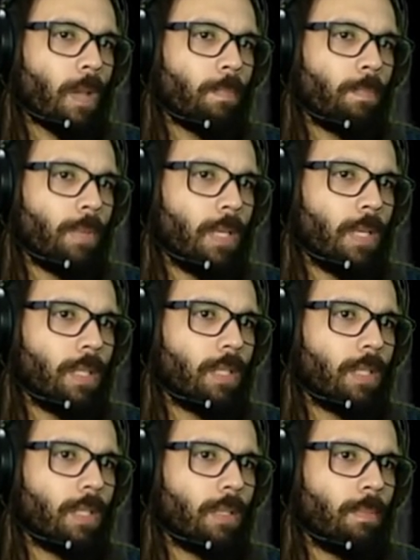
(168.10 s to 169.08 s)

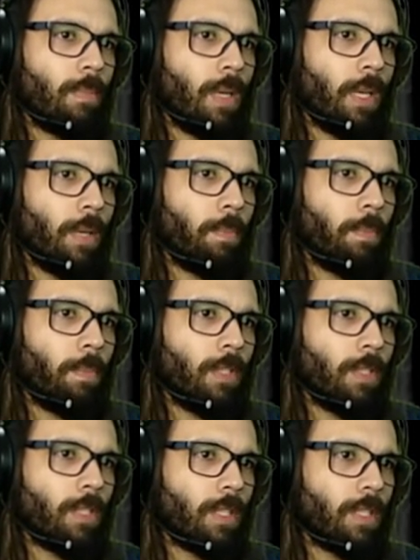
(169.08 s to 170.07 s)
Plus, my
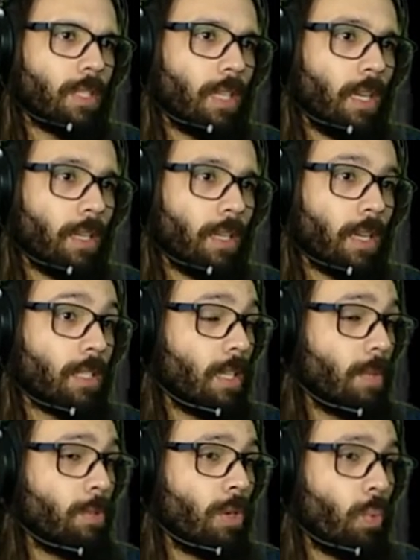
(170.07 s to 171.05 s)
paintings are selling
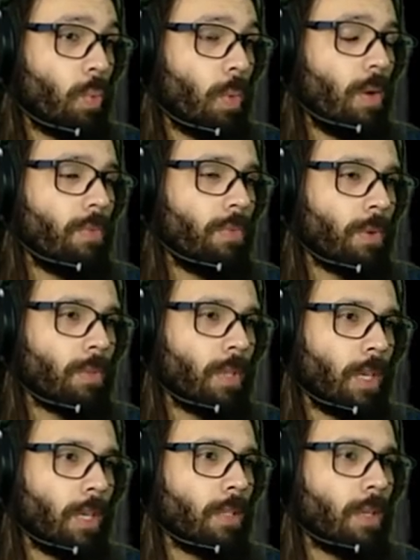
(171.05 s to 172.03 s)
exceptionally well in
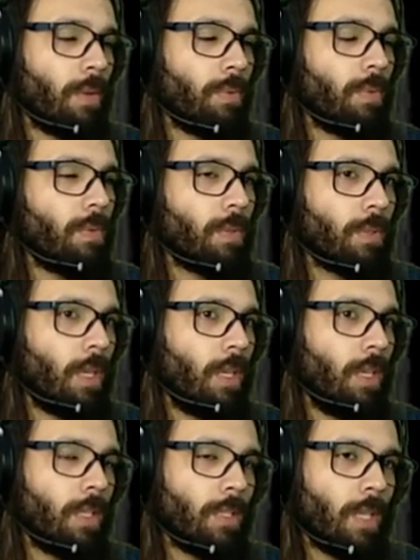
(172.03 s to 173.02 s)
Fontaine. A few
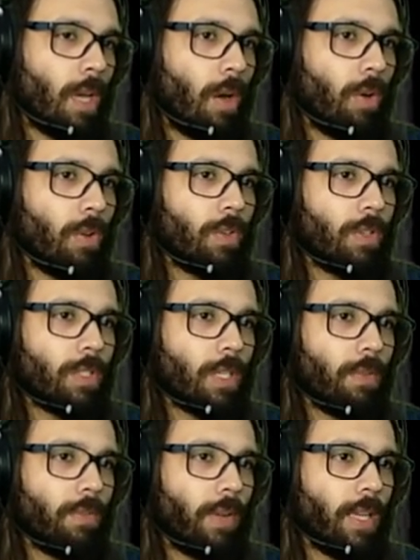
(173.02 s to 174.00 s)
Fontainean authors
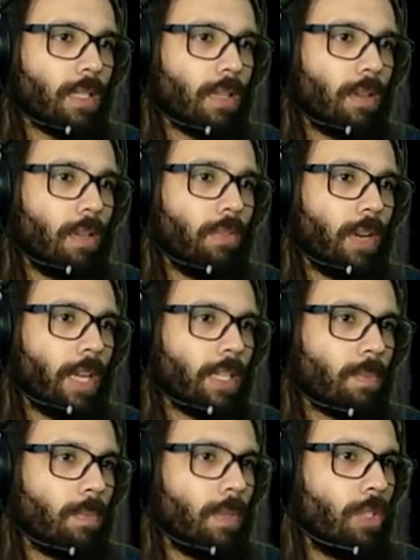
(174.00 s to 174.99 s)
have asked, even
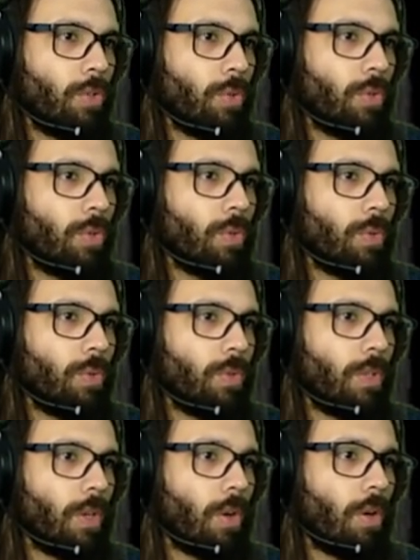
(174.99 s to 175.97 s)
asked me to do
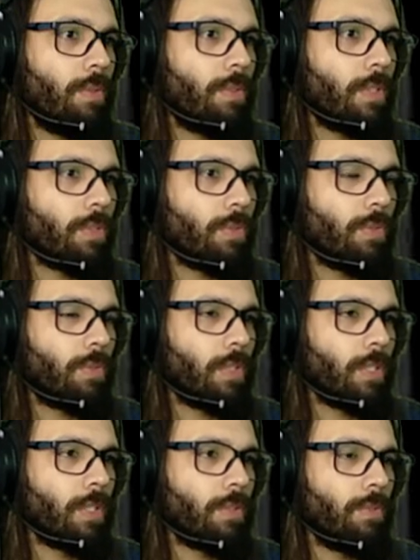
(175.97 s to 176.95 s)
the covers for
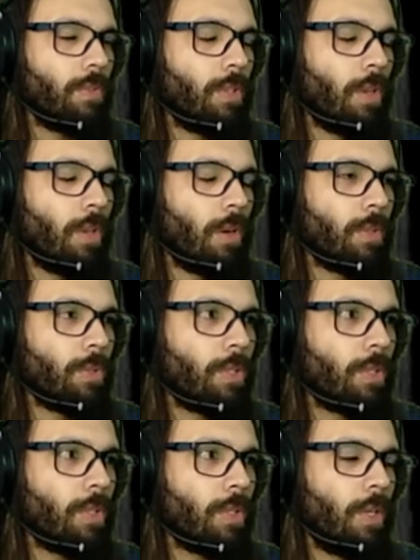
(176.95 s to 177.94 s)
their novels.